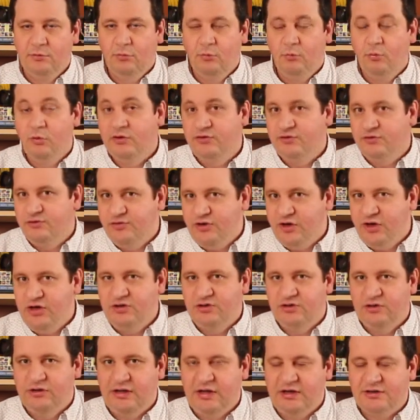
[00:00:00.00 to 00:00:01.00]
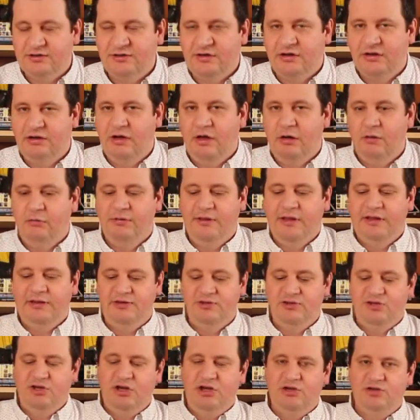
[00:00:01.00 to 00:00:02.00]
was changed, actually, how
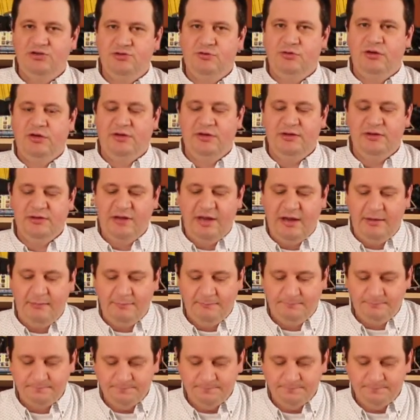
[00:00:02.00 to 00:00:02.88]
that changed during the time.